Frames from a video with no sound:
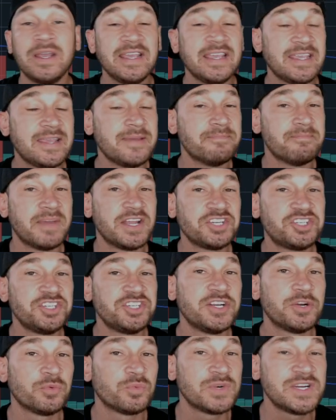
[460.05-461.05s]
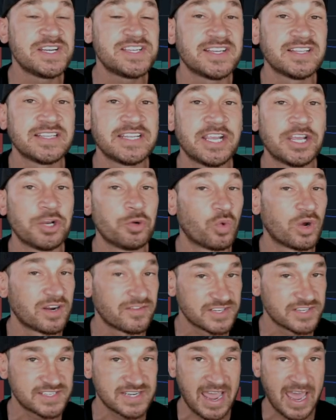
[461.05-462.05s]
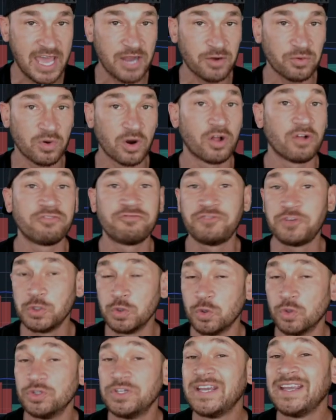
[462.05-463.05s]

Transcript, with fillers: He mentioned it recently in one of his Adderall-fueled